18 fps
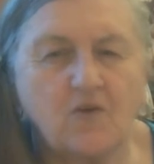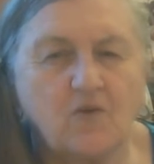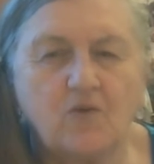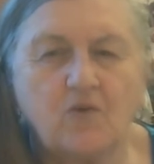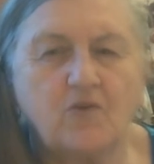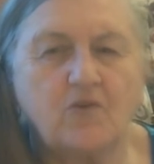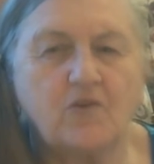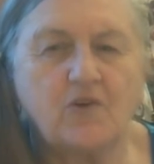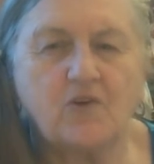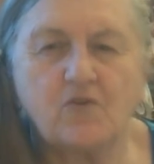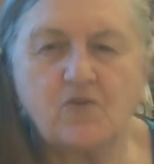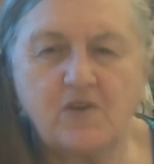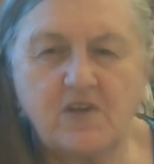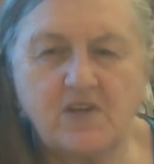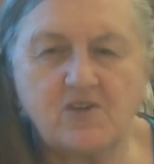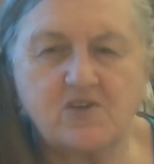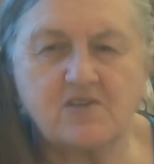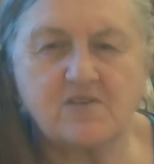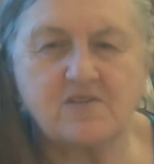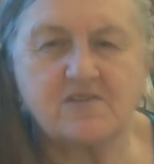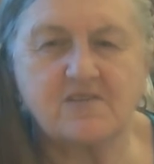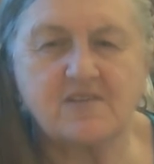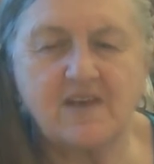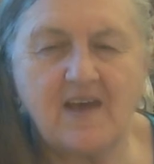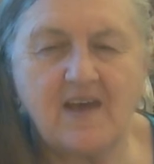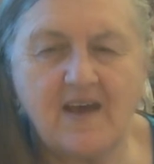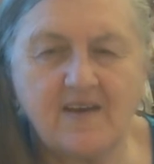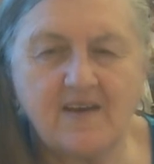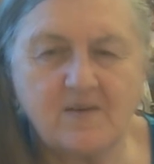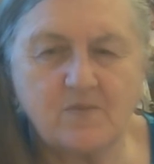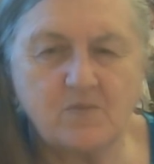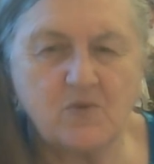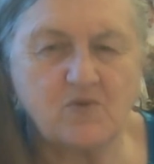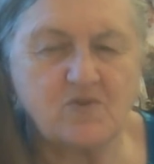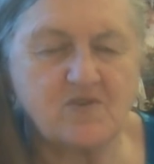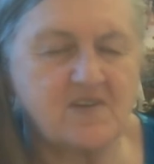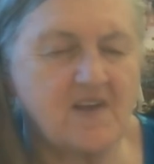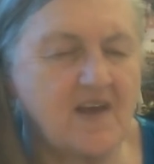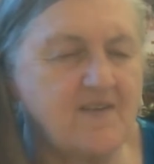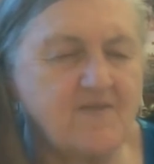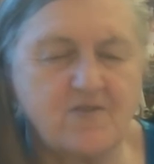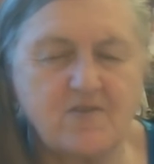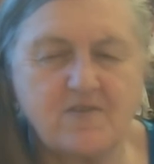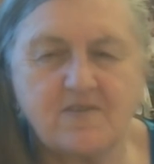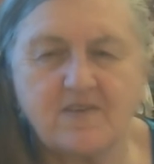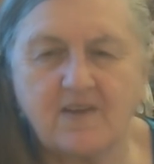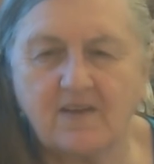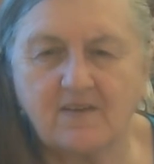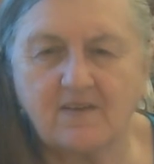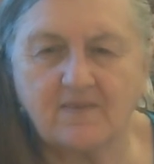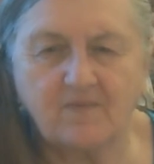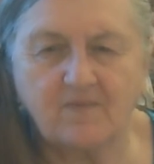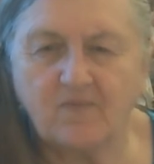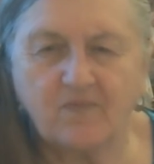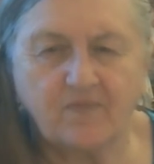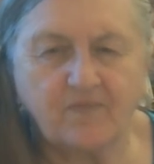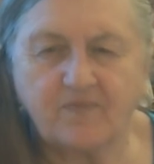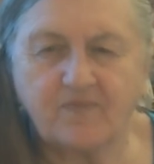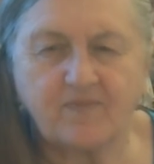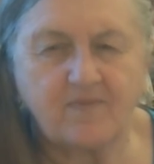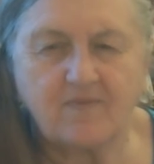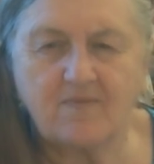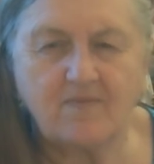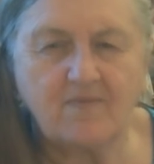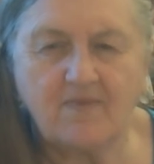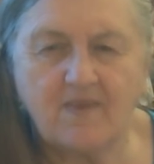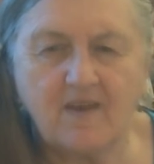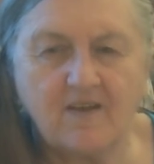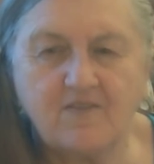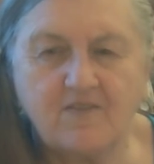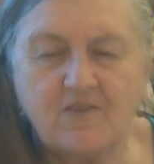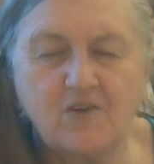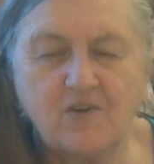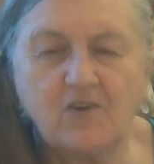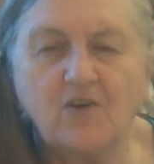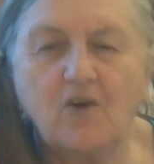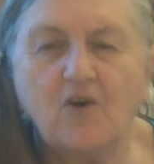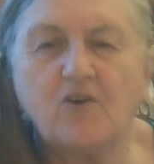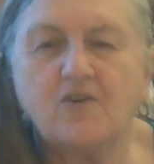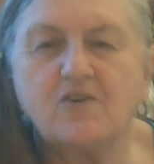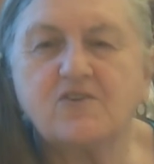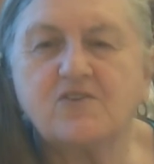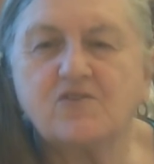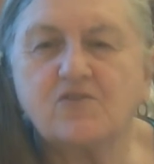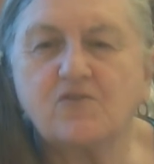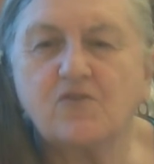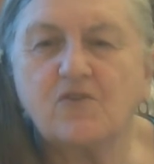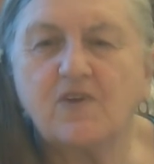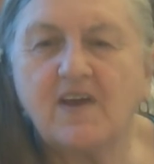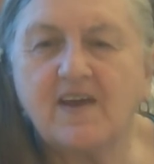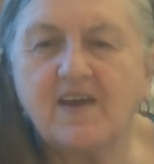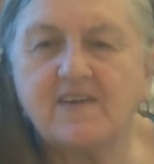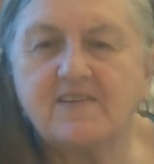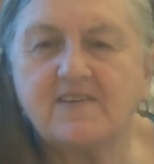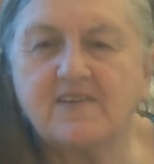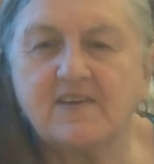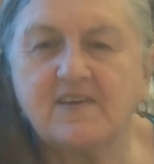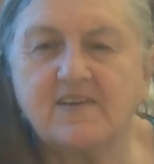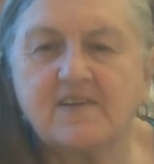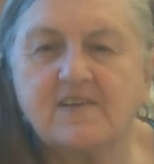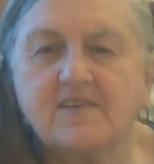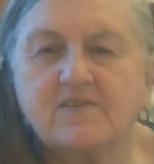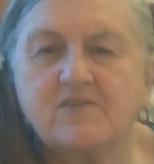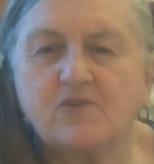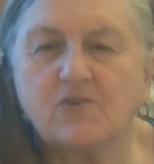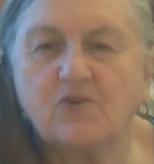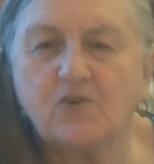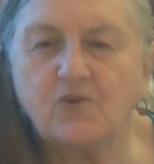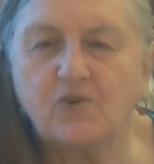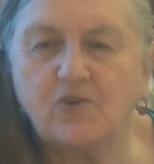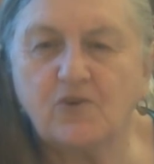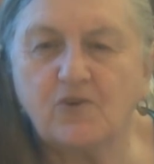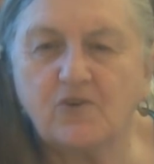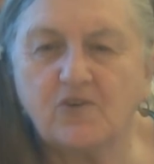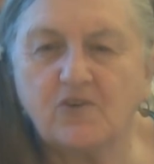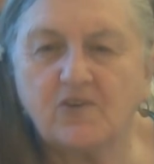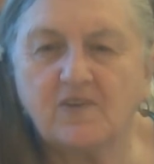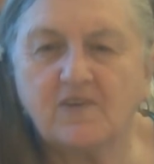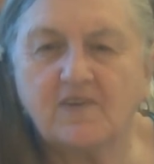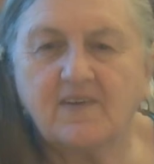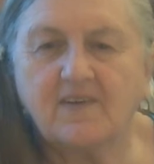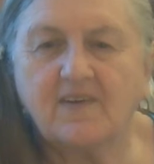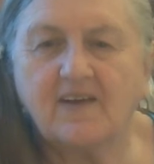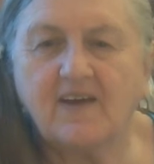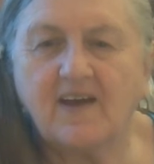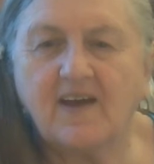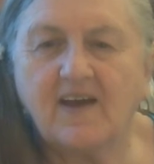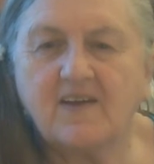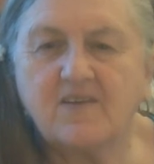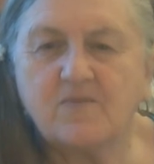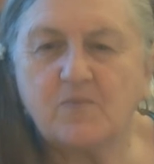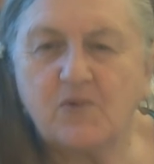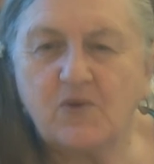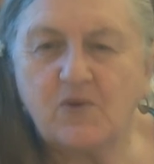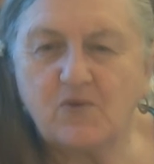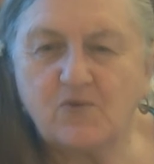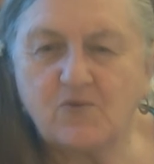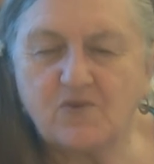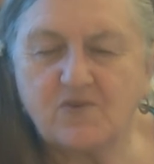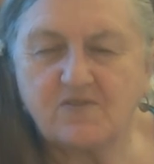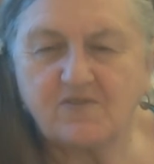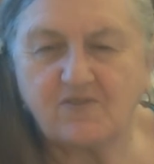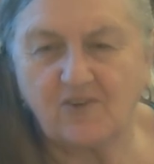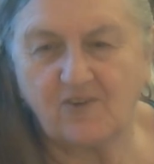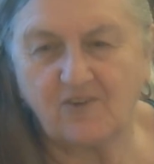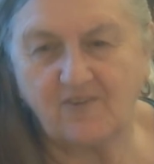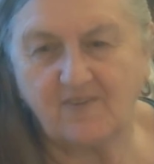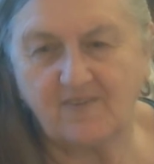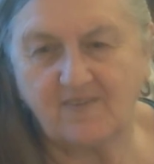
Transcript: all the creatures, the animals, everything that God has created is good and beautiful.